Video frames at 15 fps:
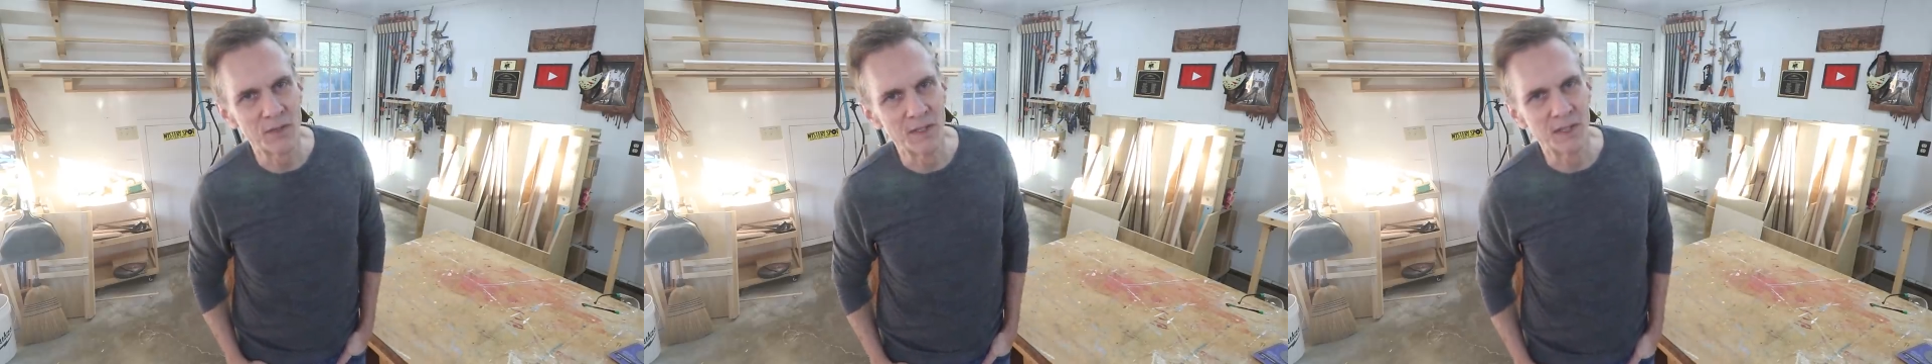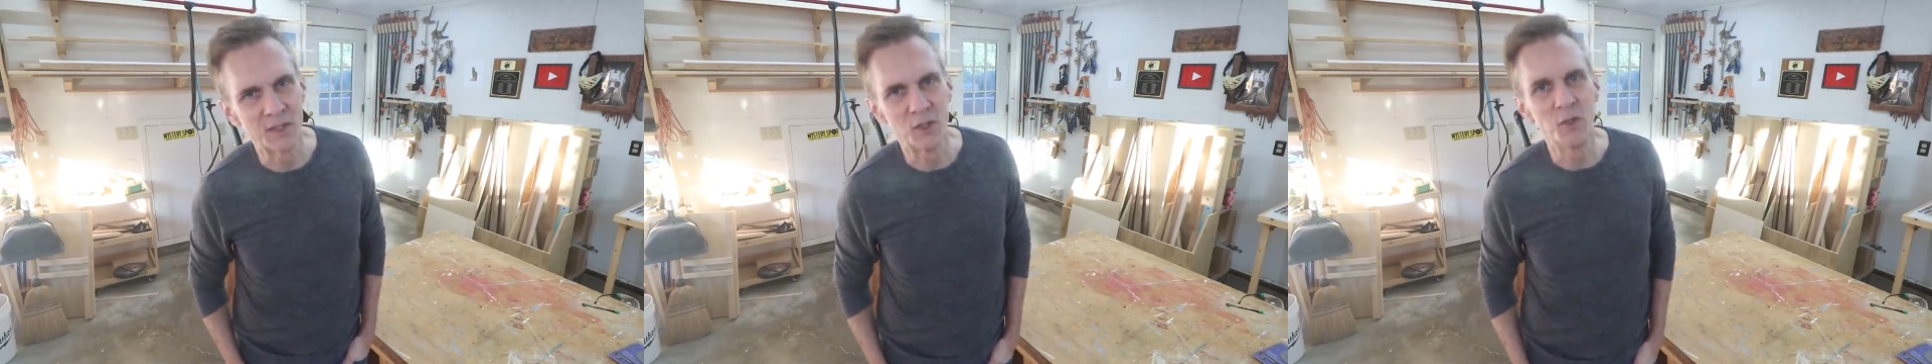
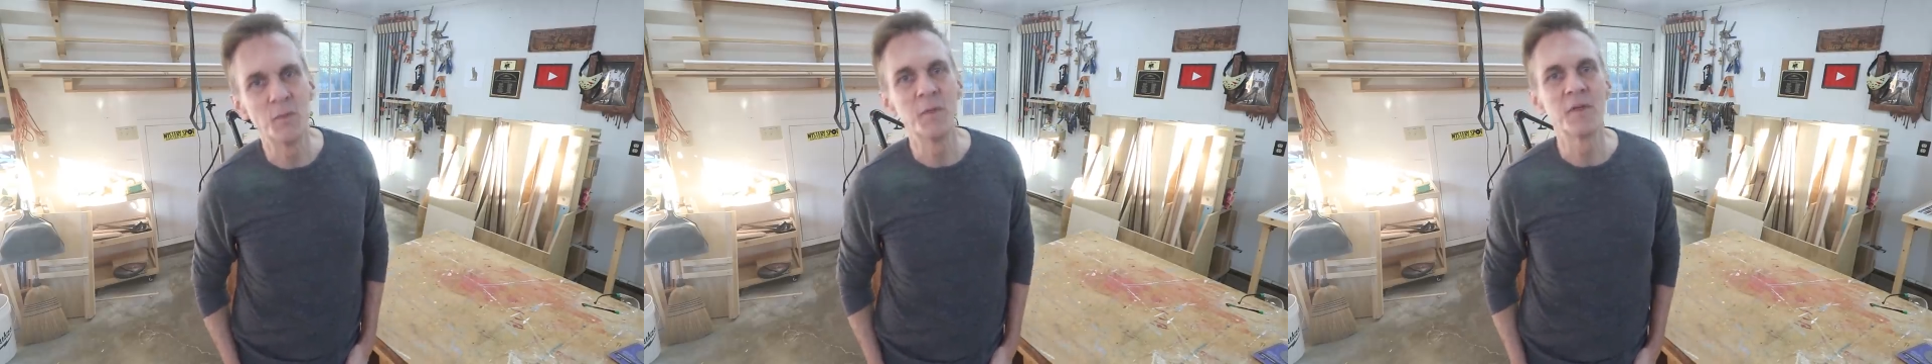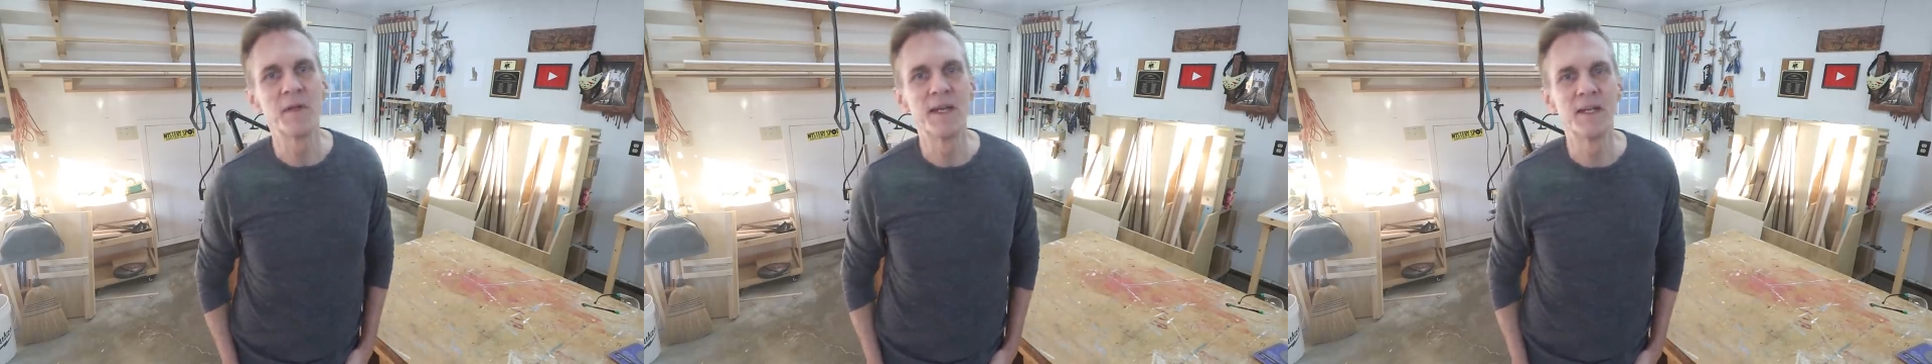and
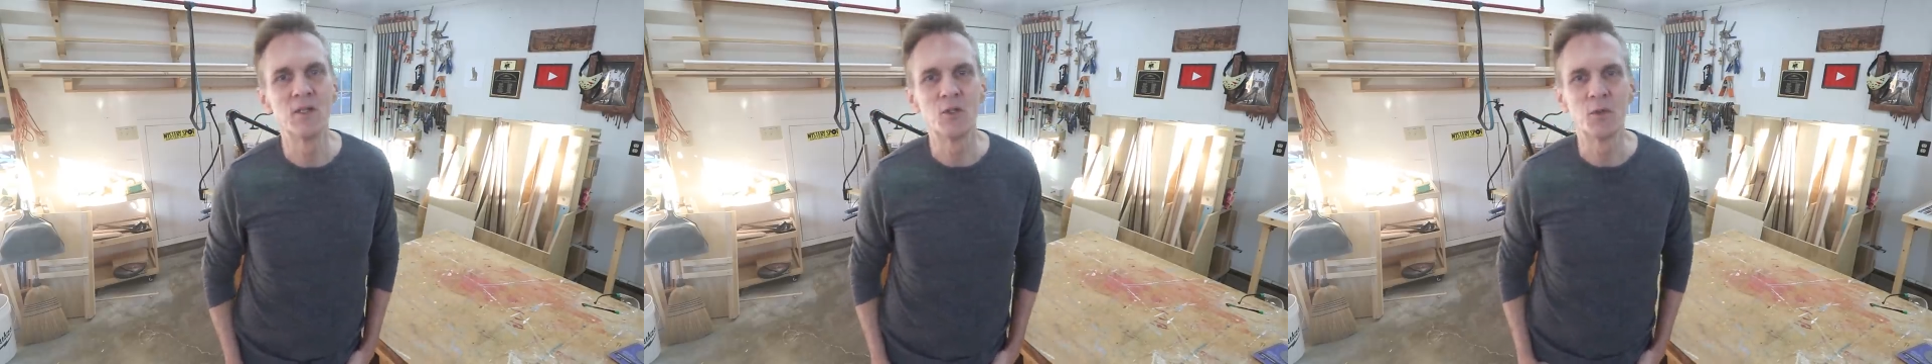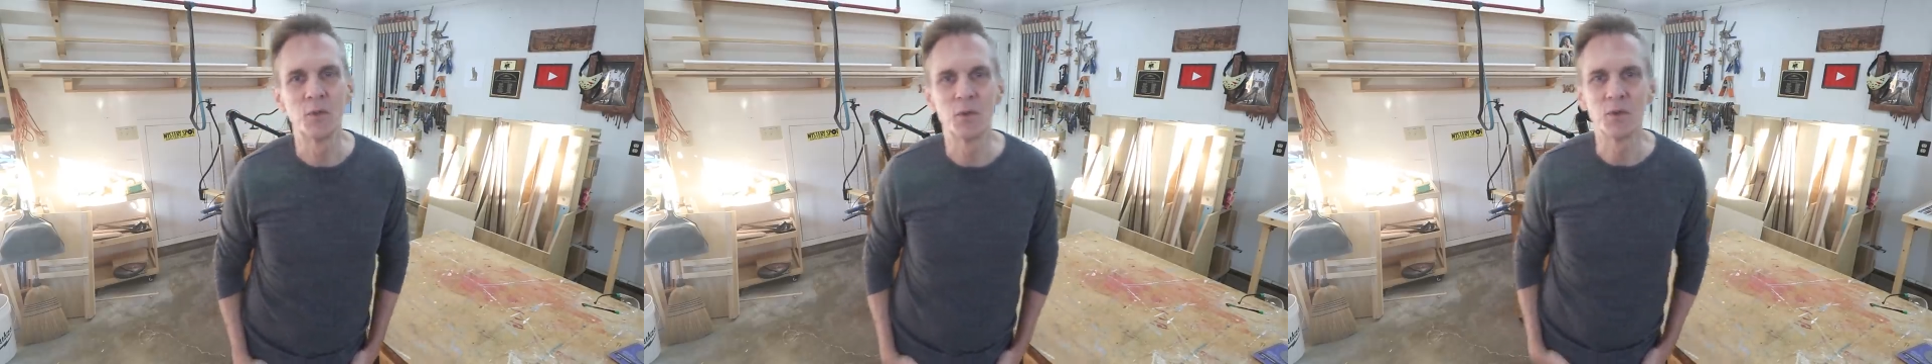
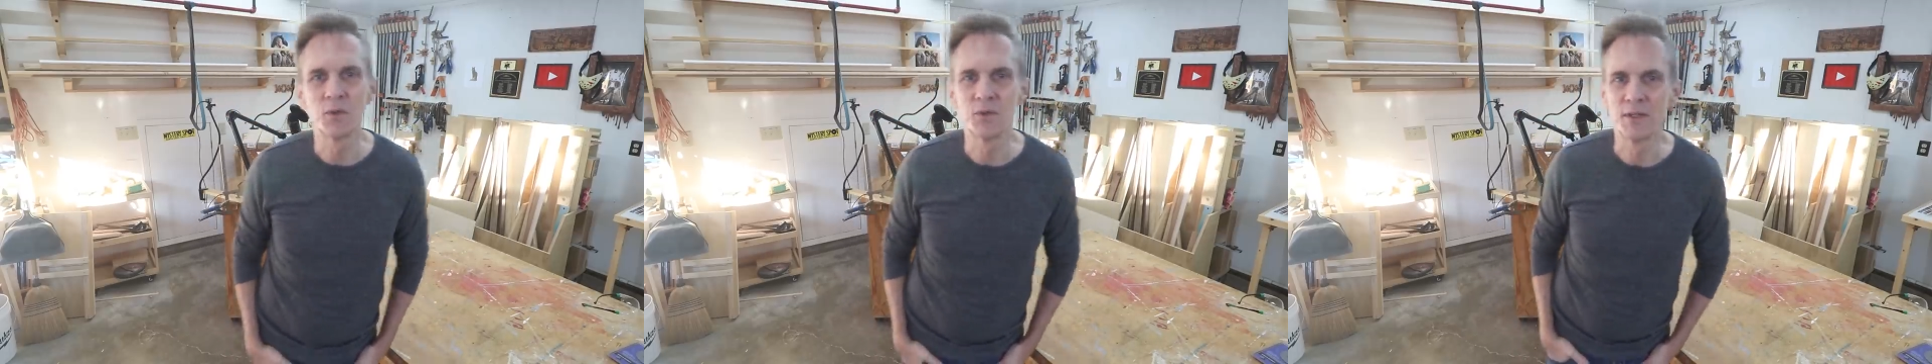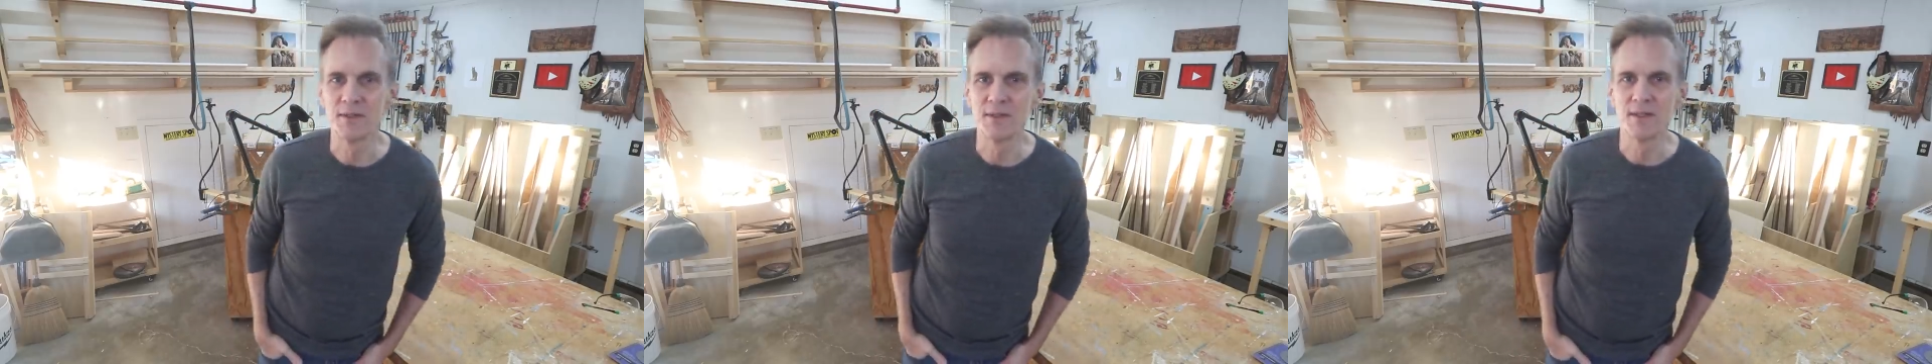accumulating
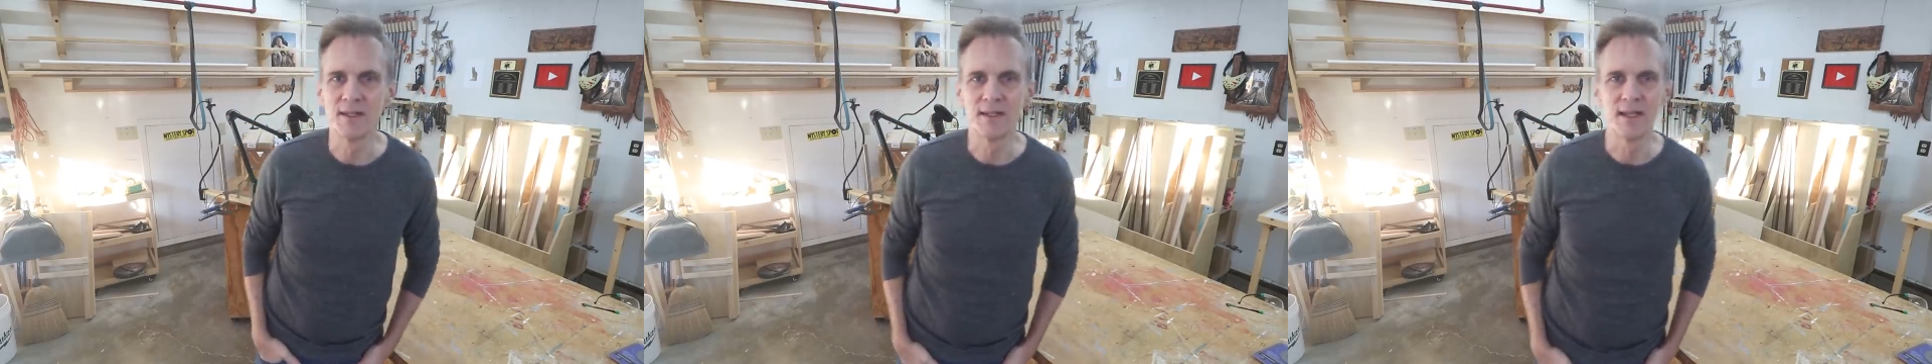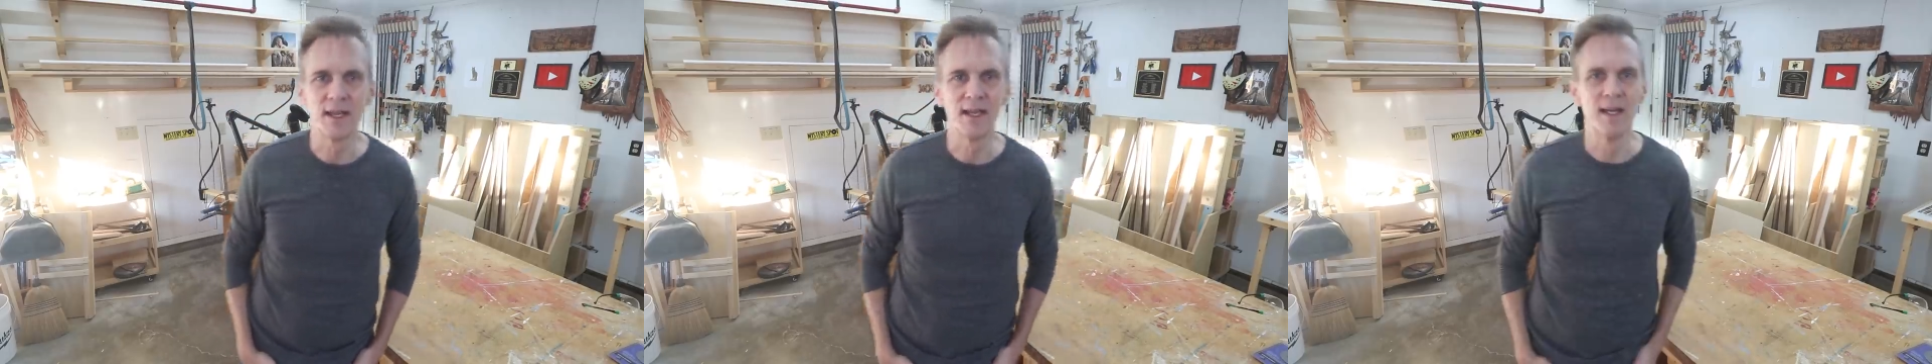tools is
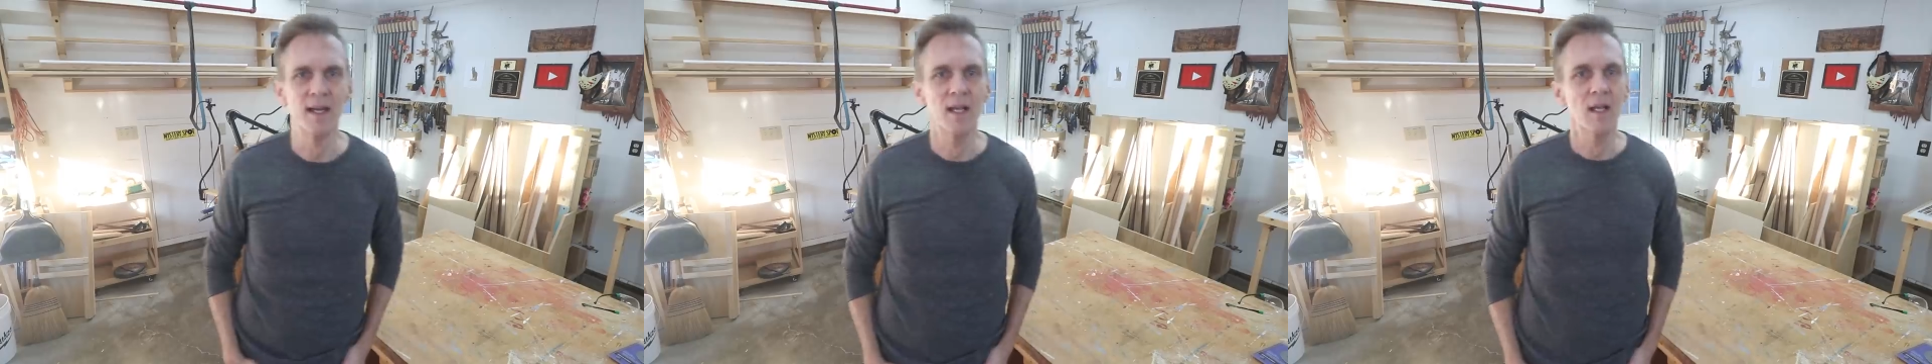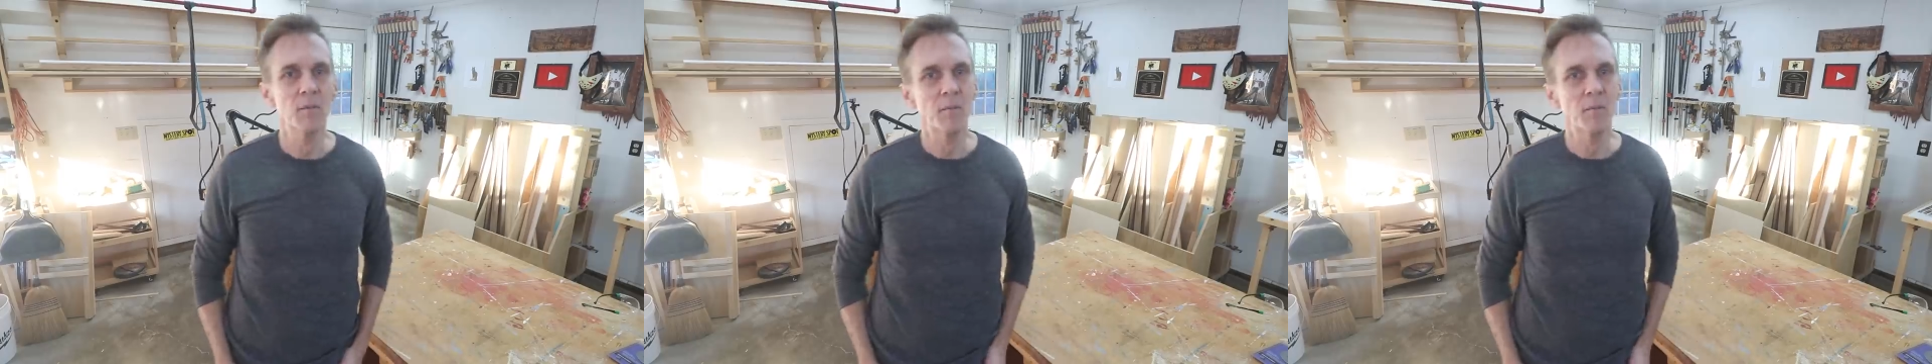that they